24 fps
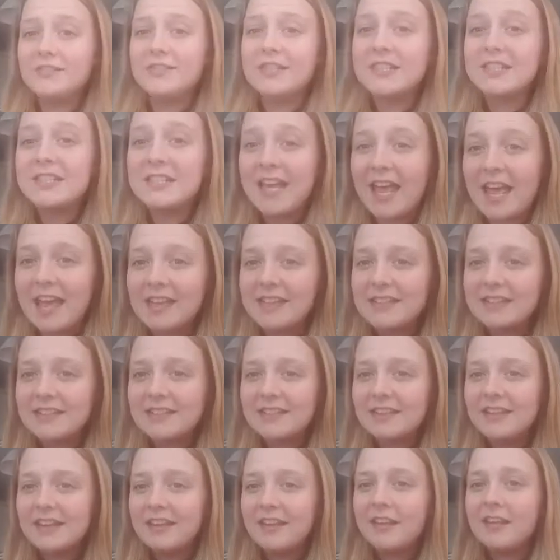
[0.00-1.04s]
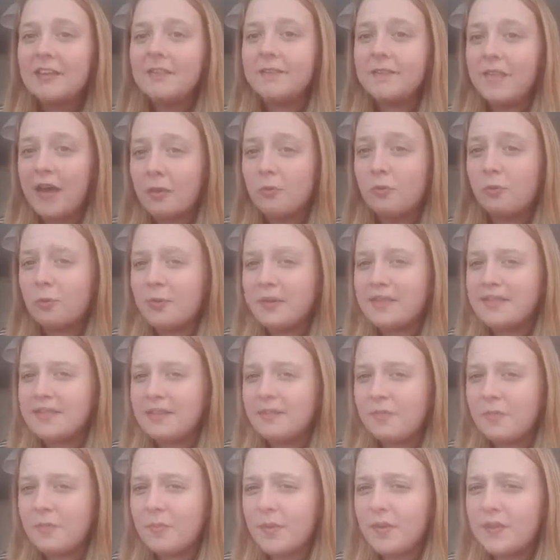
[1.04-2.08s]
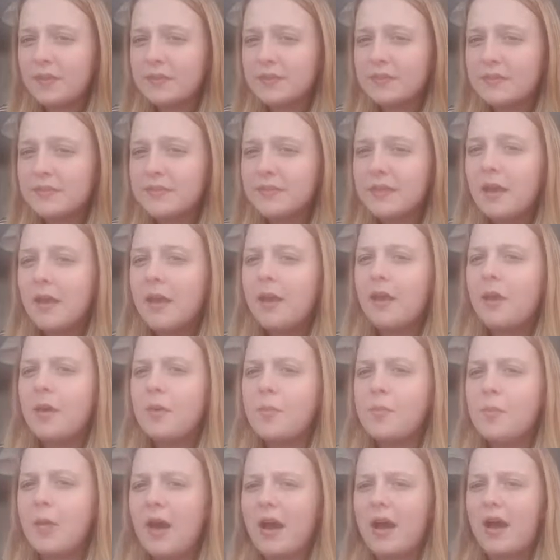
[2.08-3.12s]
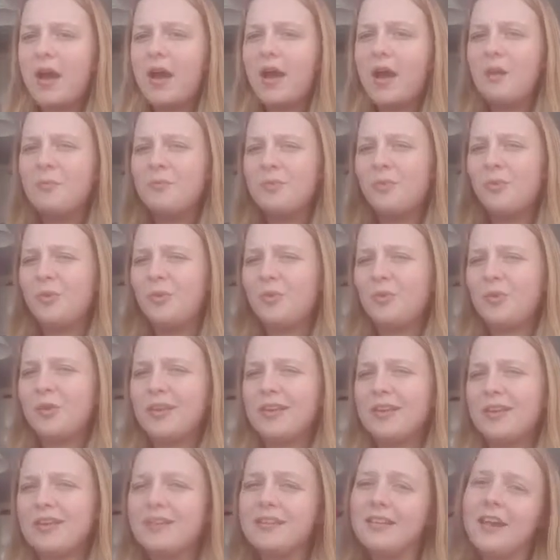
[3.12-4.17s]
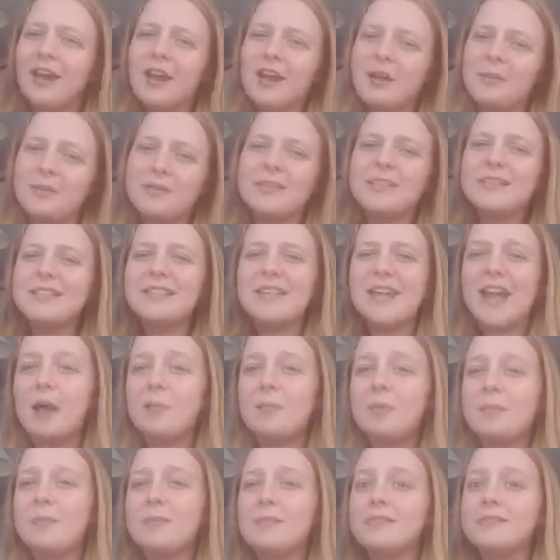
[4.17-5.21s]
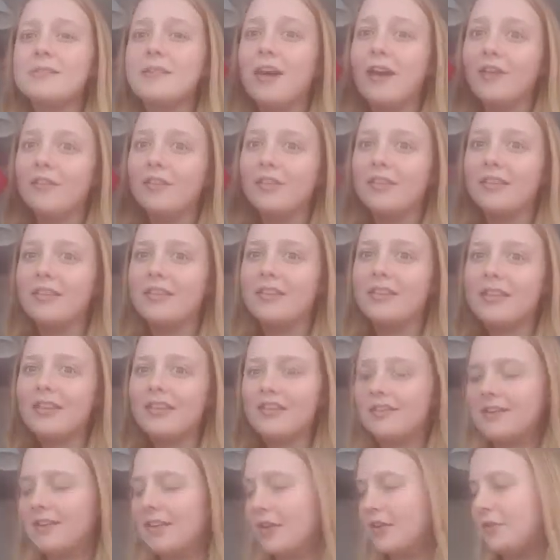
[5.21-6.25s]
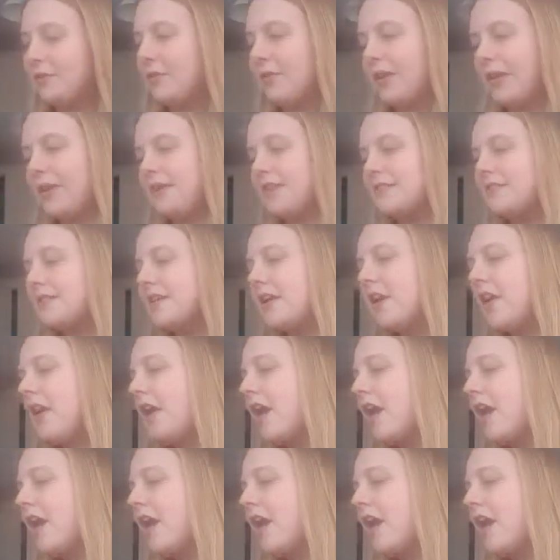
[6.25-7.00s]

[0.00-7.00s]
I've just said, that will be 7 books, but I'm not gonna like, we're gonna see how many books other than these I can read.